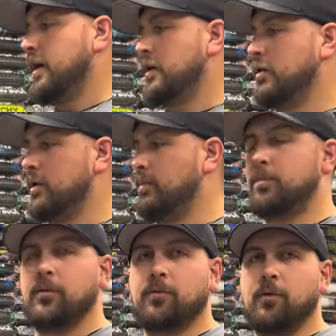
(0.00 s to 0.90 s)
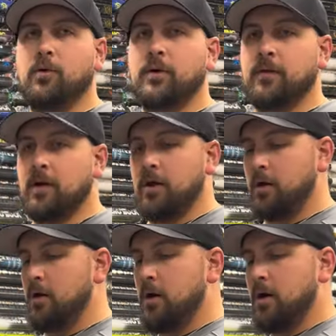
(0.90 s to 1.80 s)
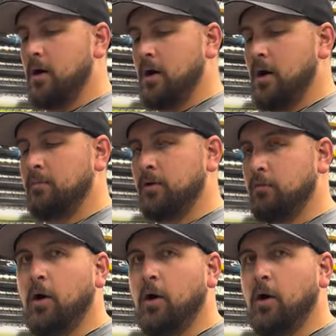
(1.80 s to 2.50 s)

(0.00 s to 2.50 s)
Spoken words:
you throw it in there. You're